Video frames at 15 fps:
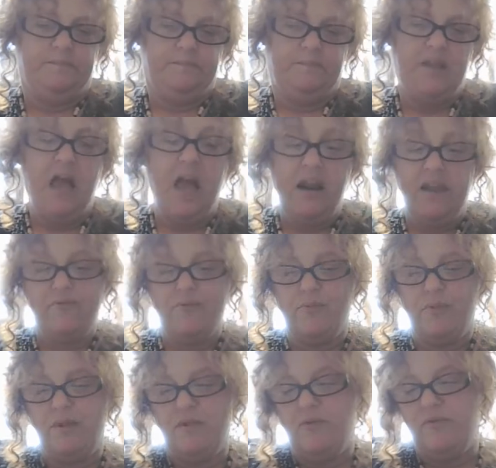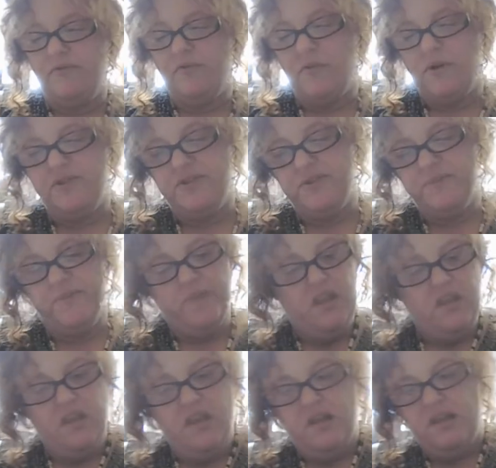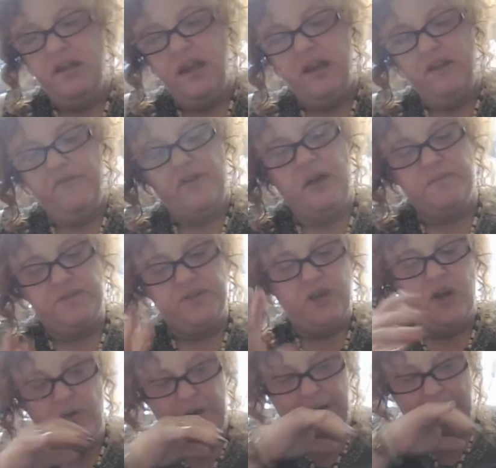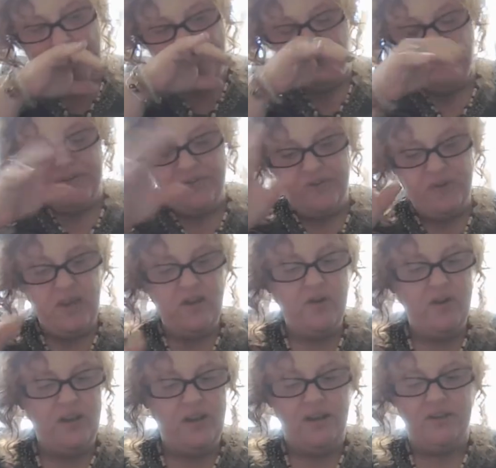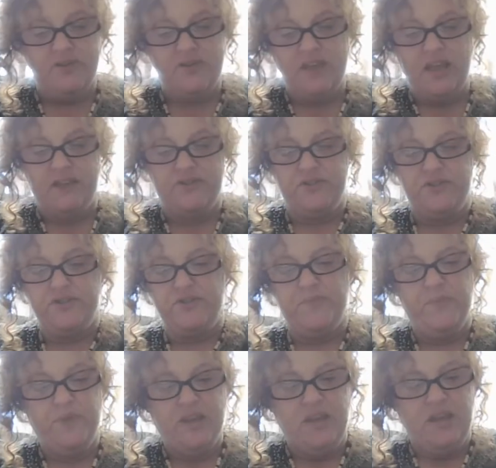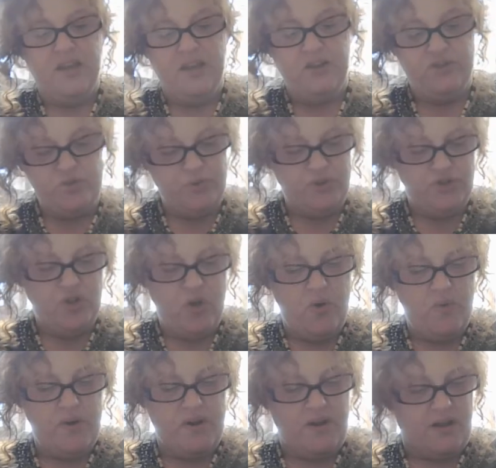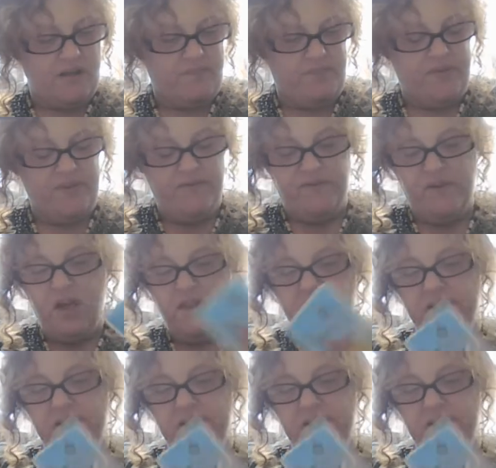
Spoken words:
Not everyone, though, of course. Knight of Cups. Okay. So here it is, Cancers. Here's what's going on. You've got the